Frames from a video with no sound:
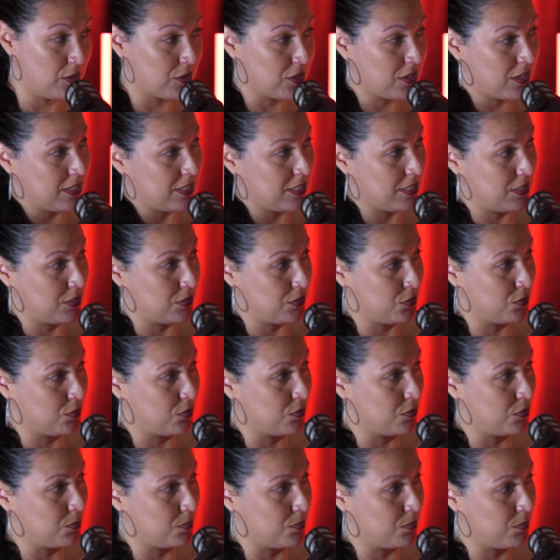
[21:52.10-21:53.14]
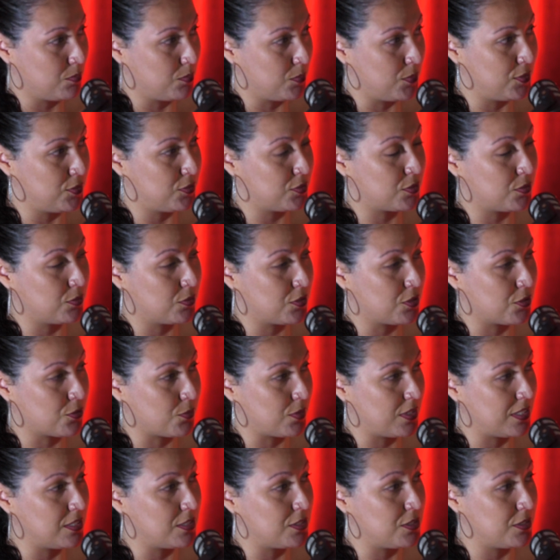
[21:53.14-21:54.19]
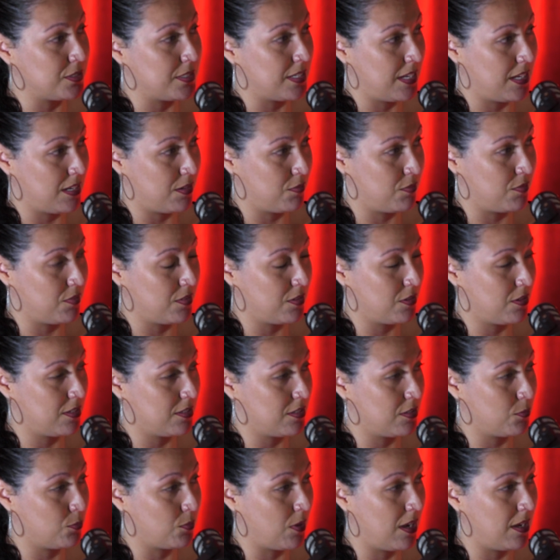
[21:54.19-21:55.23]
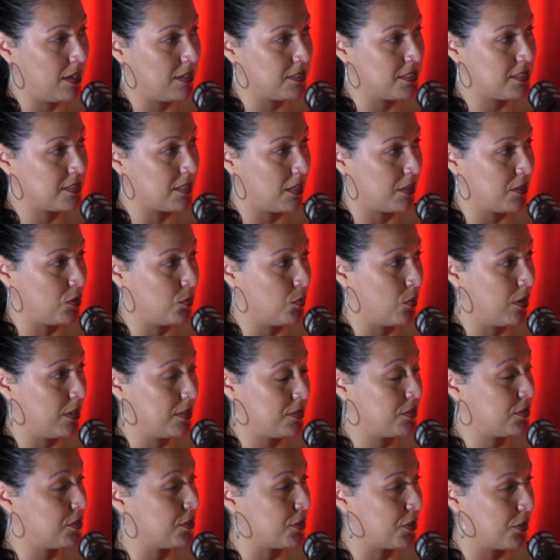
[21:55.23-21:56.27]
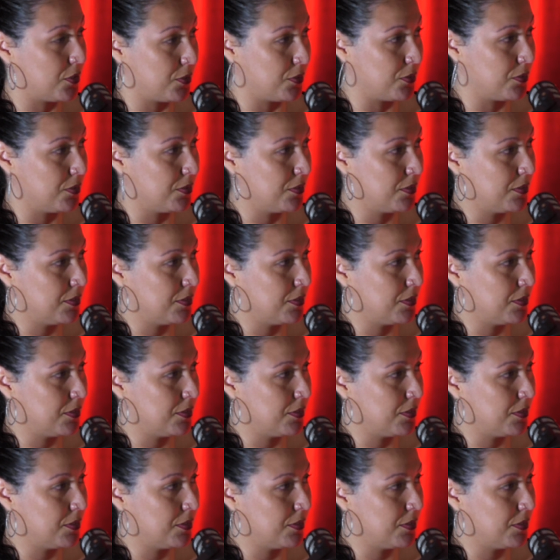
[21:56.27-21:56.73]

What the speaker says: longer in your musical career do you have study-wise to go?